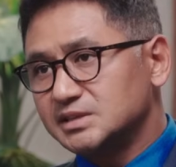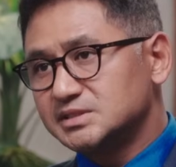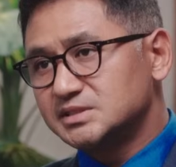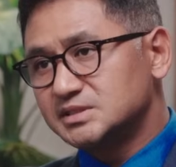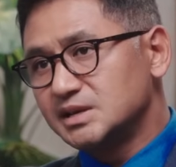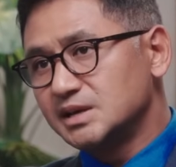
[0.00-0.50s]

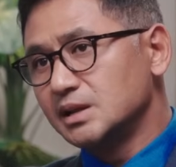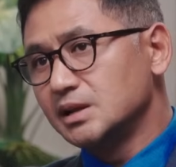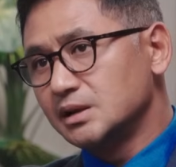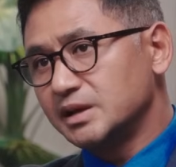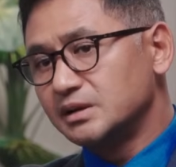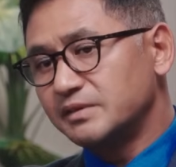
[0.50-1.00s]

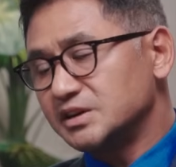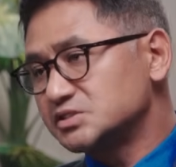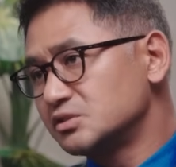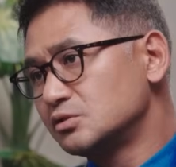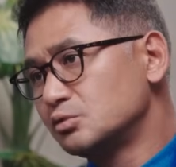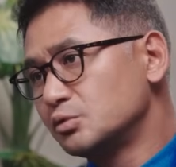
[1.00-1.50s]
single
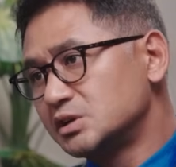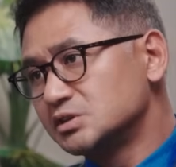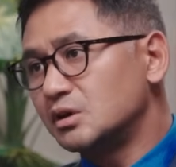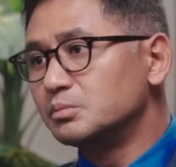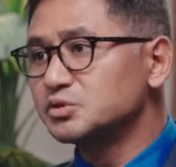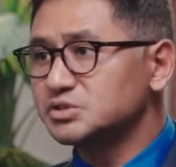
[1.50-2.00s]
investor to do it
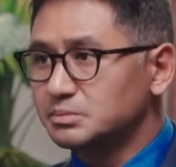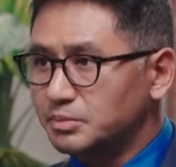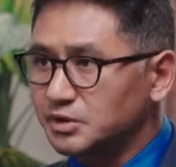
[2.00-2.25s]
is almost